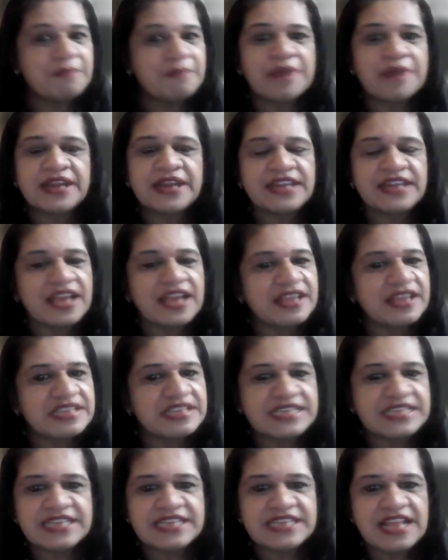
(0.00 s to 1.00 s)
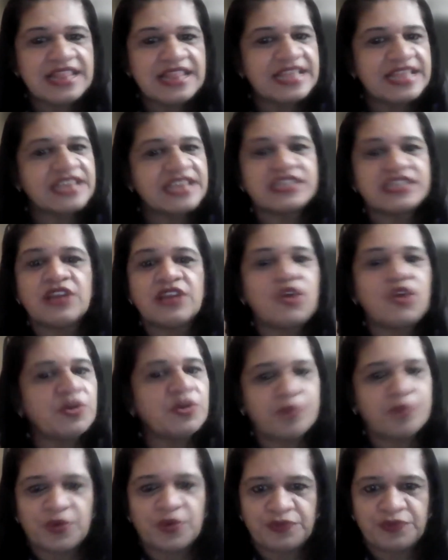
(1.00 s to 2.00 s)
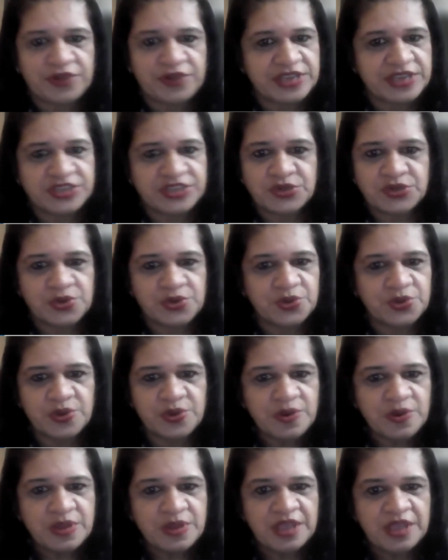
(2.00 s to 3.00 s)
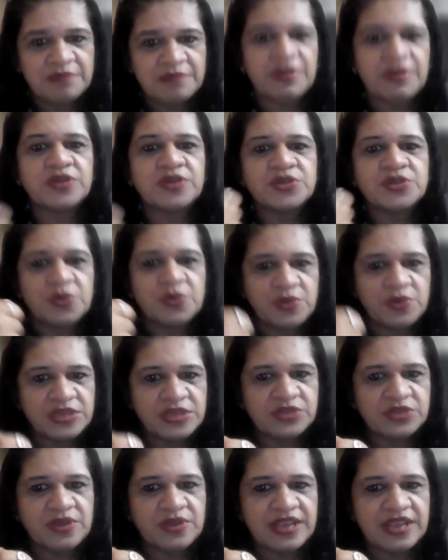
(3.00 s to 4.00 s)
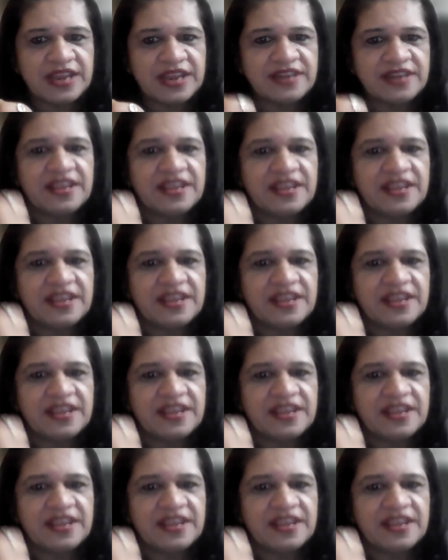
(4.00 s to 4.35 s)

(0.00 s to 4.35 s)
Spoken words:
But still, there is a lot more for us to do, because who is doing it,